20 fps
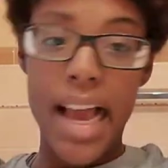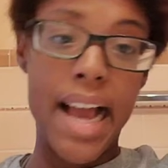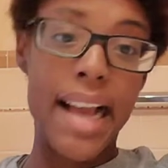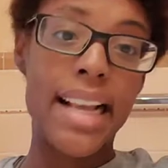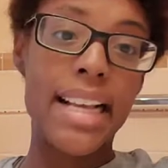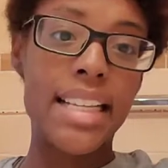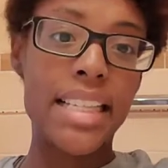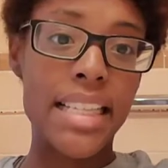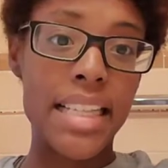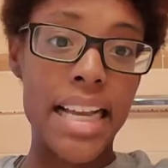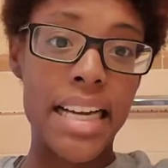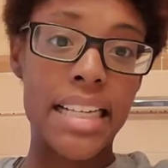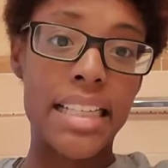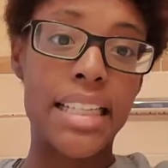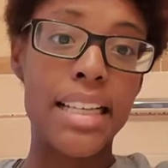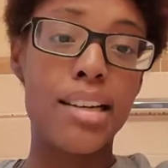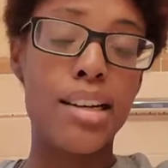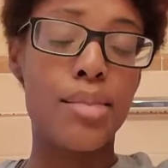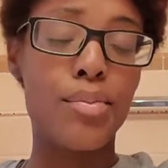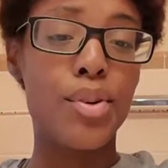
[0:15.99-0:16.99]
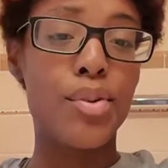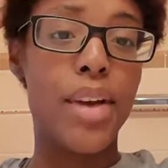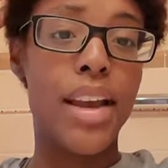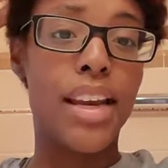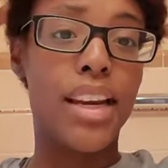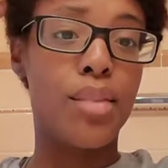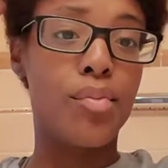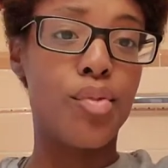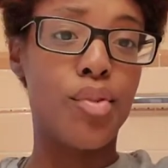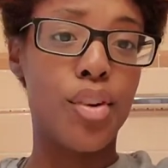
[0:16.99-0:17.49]
I guess it's not a
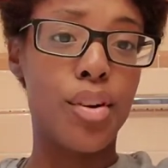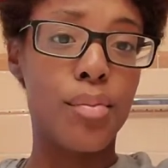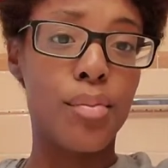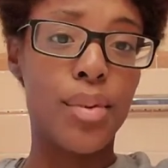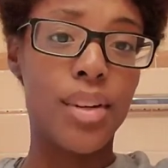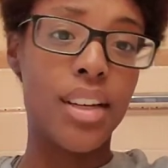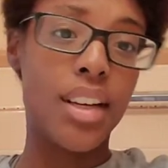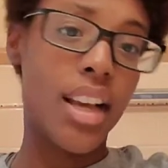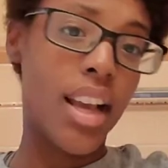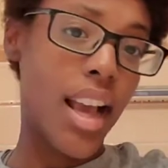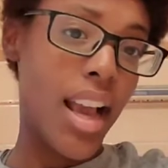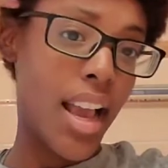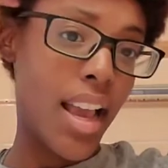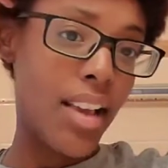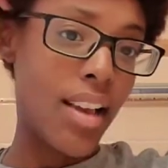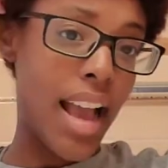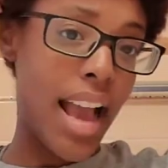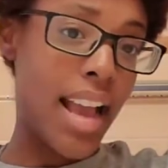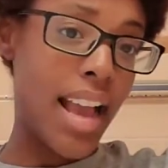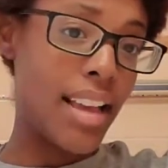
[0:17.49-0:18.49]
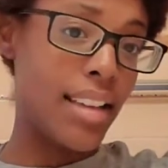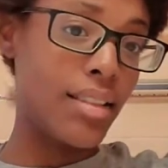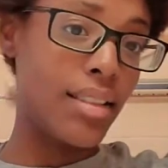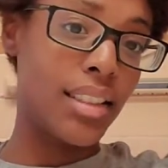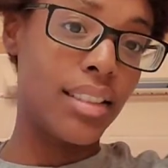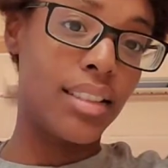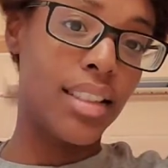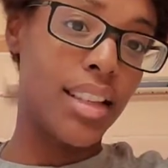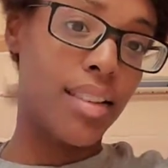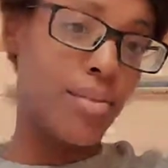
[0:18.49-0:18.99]
TWA anymore, but I
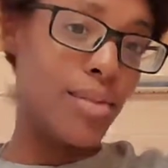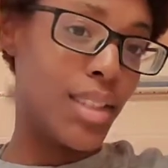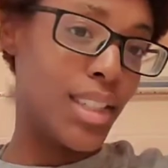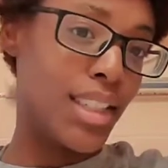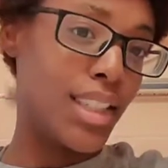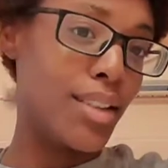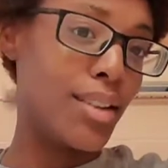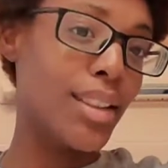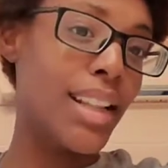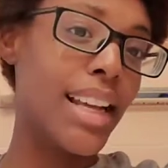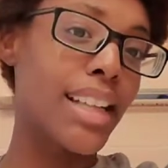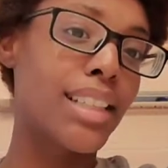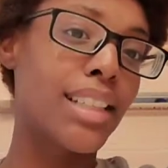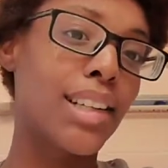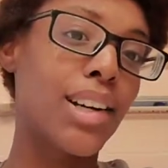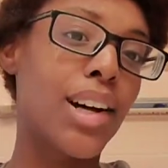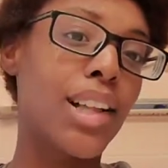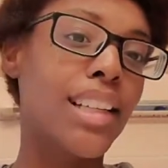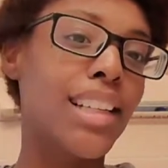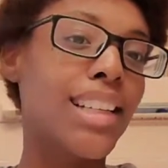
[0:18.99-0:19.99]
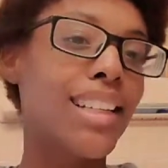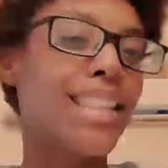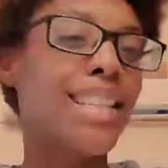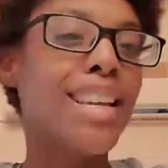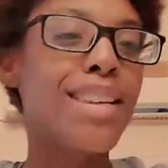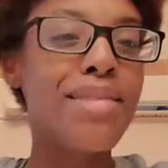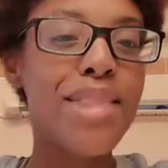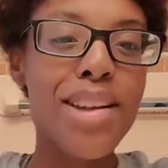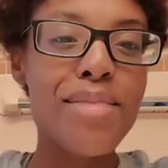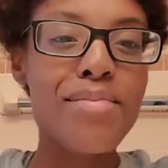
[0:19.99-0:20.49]
will still like to call it a
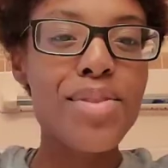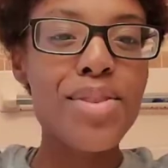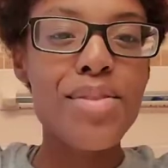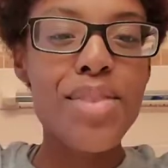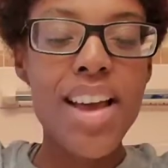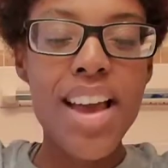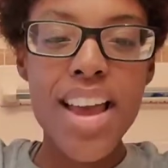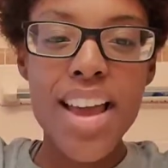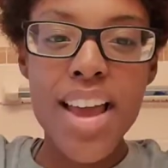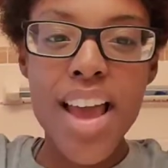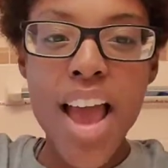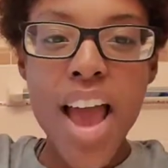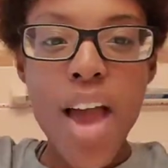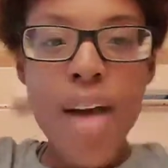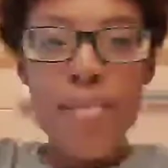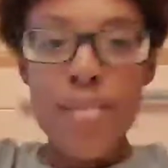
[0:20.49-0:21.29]
TWA.